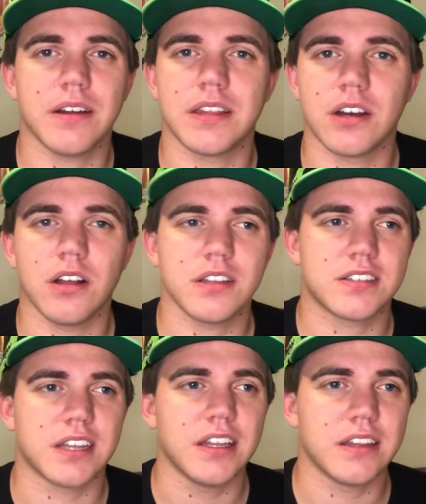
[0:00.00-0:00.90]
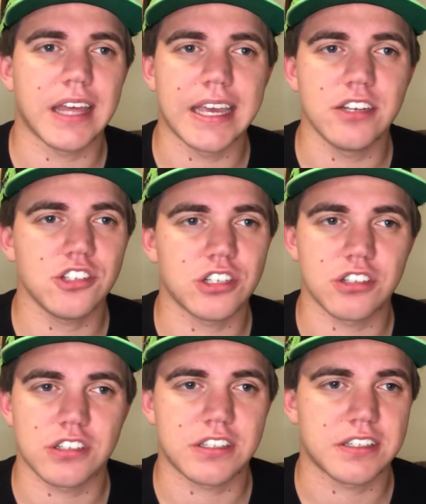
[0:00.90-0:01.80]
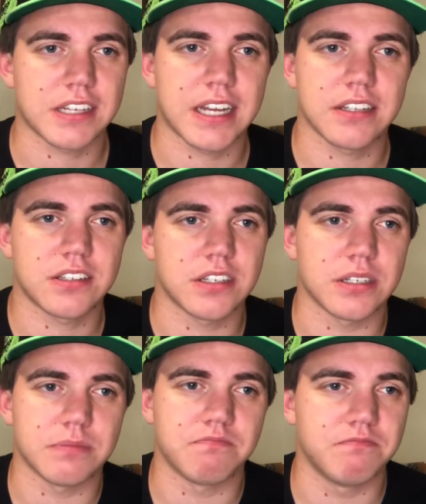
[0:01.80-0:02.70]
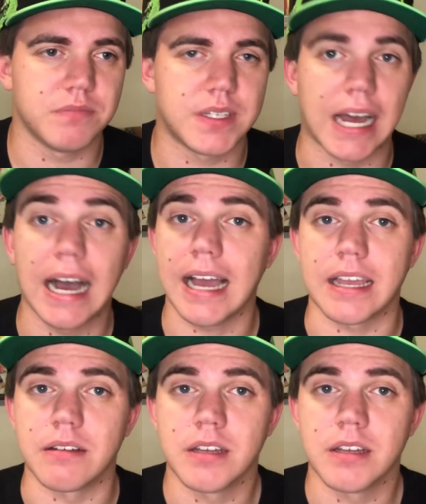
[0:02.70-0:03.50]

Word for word: And then all of a sudden, the engine just decides to die.